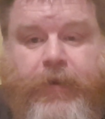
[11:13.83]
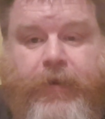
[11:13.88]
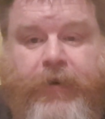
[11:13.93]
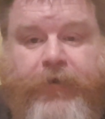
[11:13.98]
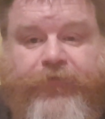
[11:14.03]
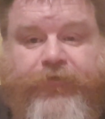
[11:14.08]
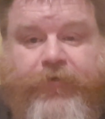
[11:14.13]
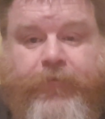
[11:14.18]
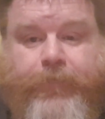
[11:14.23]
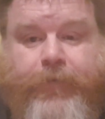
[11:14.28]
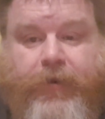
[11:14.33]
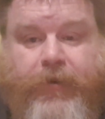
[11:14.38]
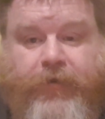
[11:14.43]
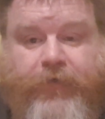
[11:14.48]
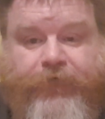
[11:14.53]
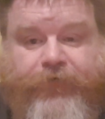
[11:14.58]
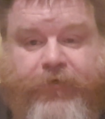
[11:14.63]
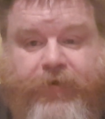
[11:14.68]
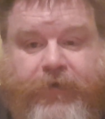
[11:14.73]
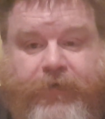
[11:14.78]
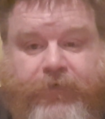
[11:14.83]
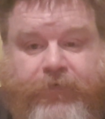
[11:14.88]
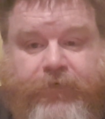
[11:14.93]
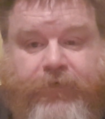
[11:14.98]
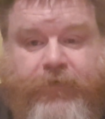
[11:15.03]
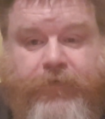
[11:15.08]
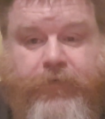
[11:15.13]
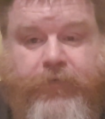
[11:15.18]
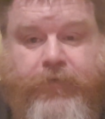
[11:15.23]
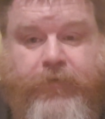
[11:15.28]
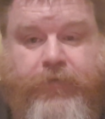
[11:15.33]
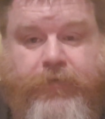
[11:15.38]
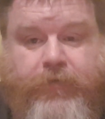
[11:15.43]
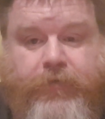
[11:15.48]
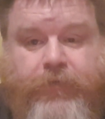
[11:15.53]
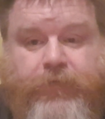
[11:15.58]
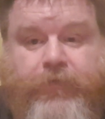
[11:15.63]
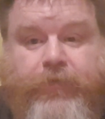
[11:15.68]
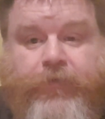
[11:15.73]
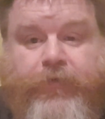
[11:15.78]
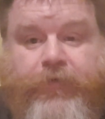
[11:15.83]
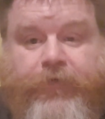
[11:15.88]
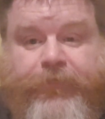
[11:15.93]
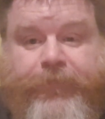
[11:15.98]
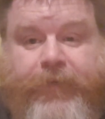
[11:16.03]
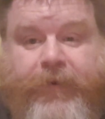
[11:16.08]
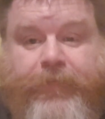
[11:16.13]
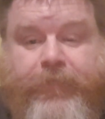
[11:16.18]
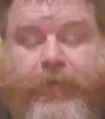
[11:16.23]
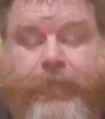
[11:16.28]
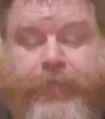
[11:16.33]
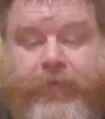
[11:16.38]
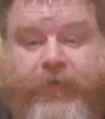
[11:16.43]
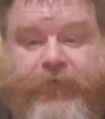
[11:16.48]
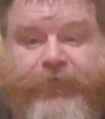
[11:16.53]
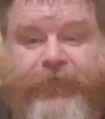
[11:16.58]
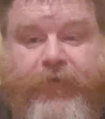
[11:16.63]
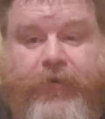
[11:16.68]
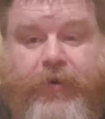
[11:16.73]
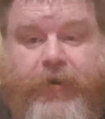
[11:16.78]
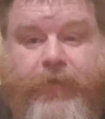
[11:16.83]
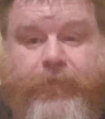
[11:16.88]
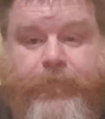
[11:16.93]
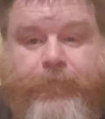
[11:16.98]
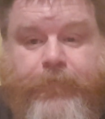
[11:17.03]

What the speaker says: He should apologise to those people personally.